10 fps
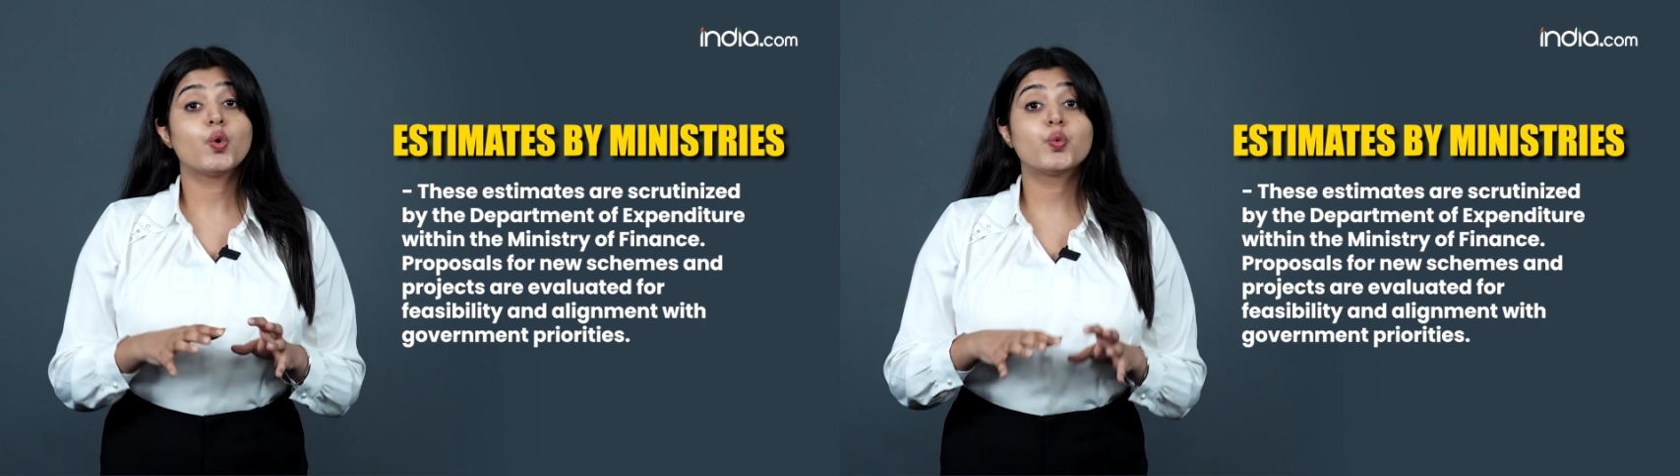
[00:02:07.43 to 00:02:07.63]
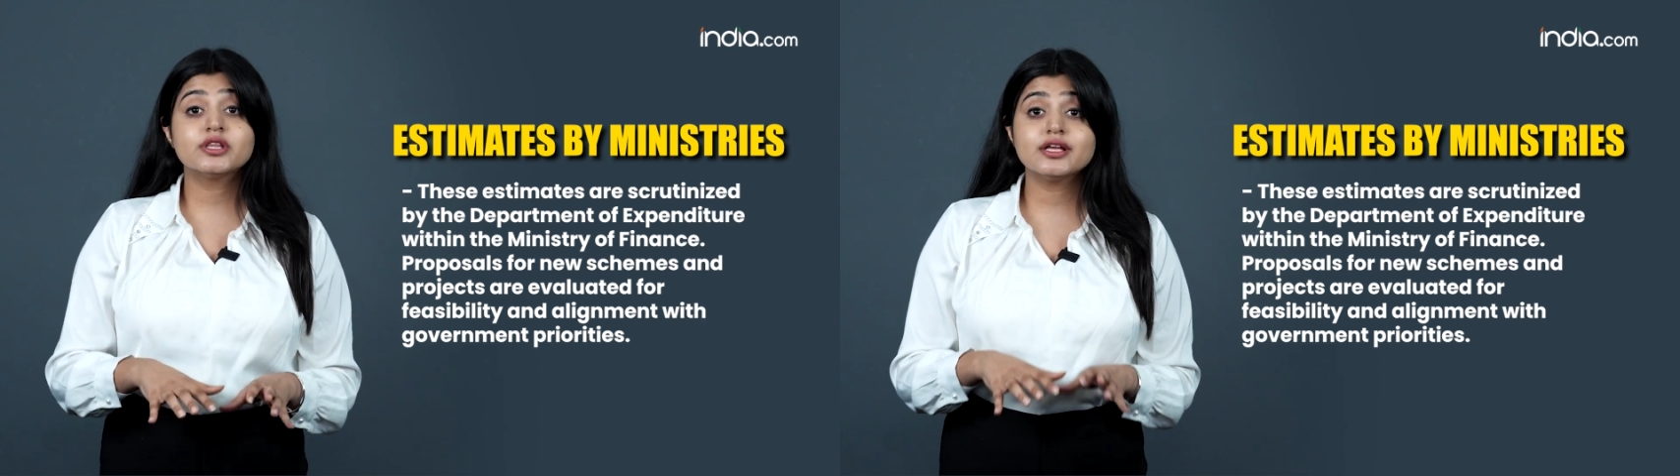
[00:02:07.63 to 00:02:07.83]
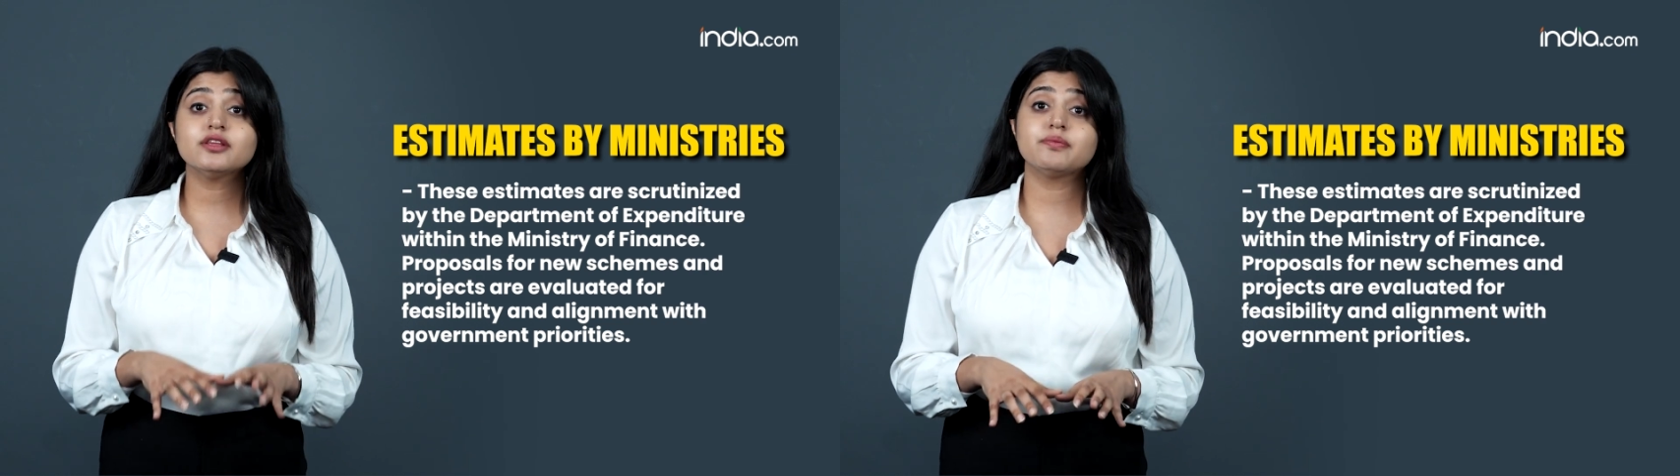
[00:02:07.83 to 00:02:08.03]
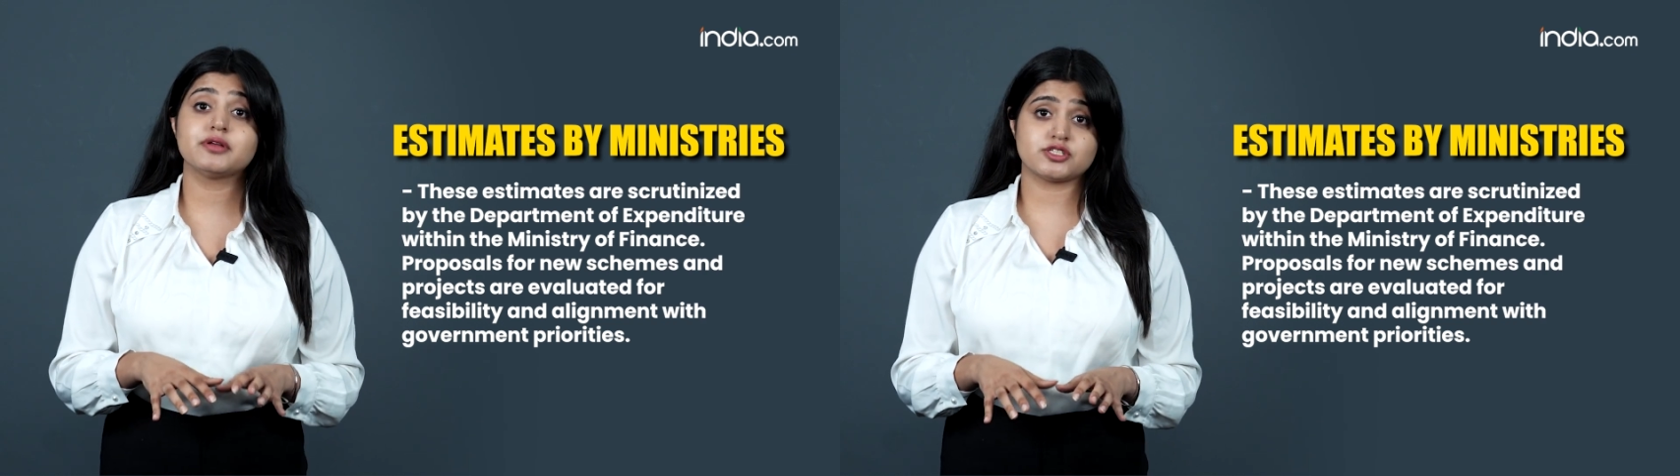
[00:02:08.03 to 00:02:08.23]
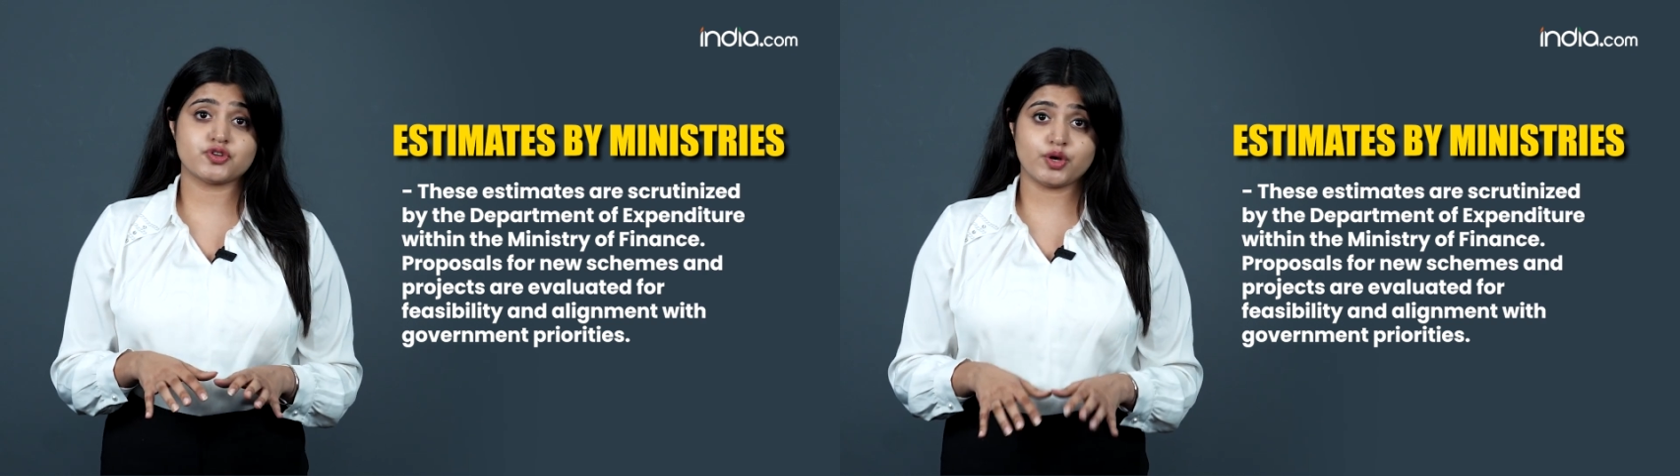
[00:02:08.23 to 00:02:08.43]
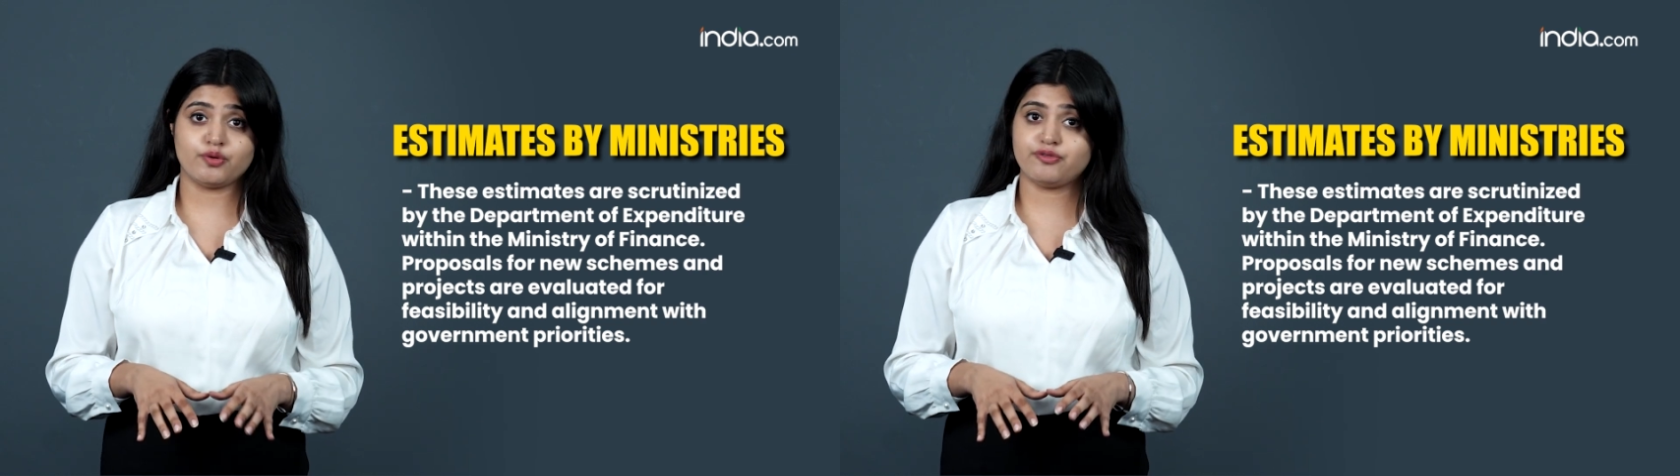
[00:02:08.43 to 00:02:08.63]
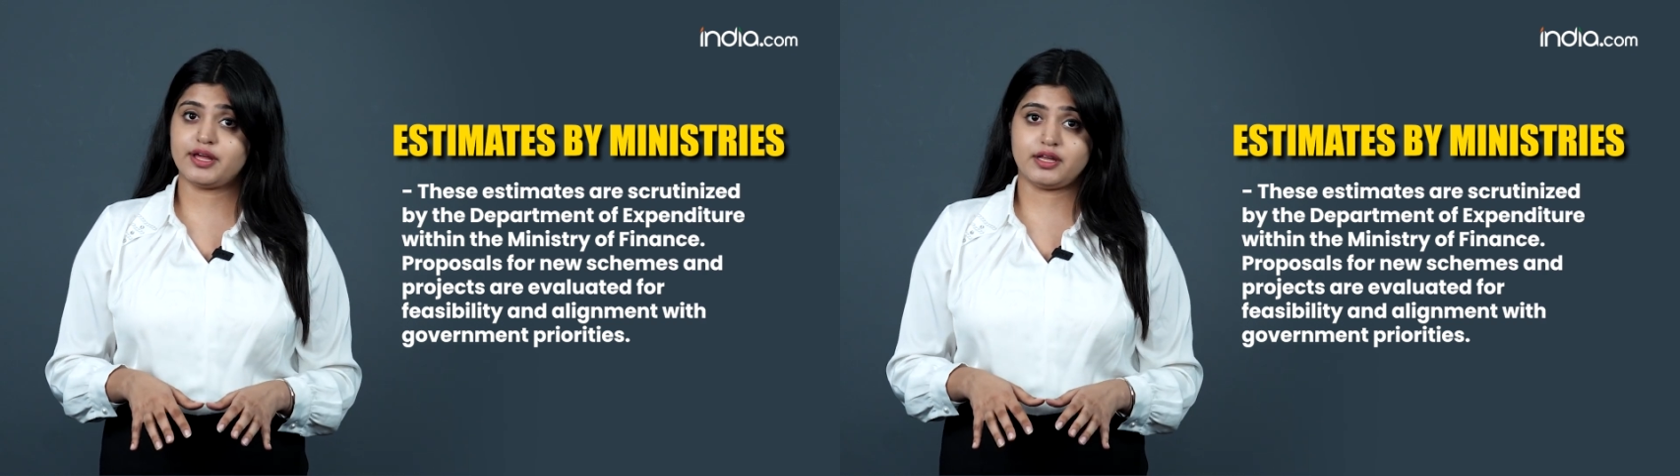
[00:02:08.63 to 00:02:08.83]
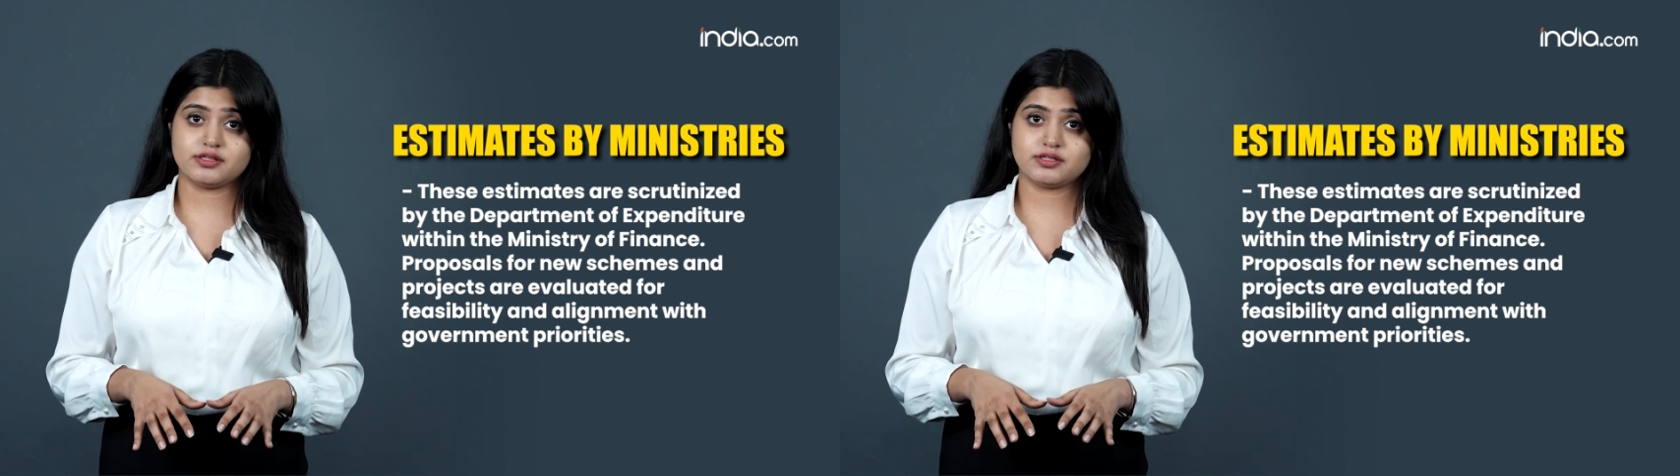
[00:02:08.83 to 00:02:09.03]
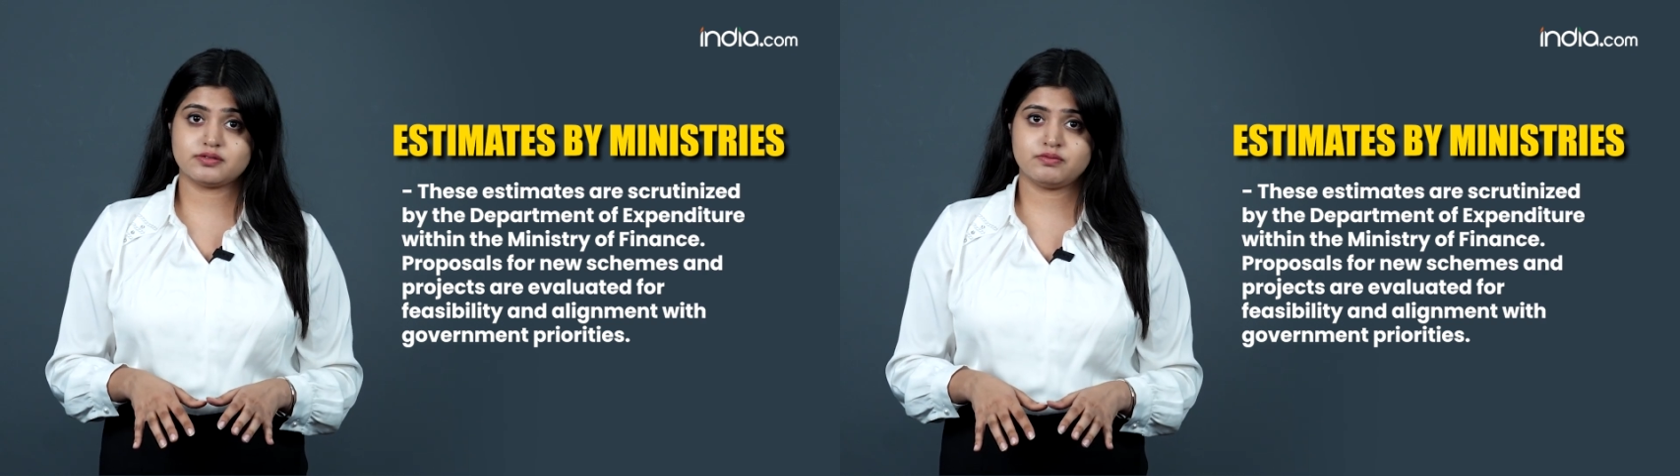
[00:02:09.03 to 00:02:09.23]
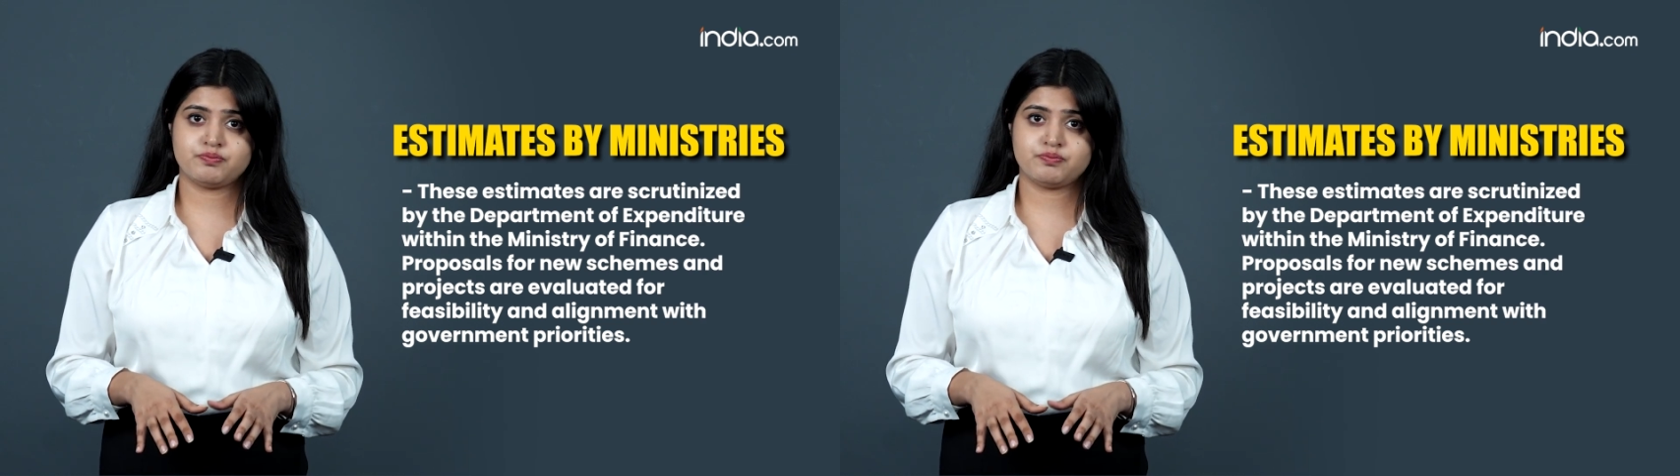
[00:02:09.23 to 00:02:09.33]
within the Ministry of Finance.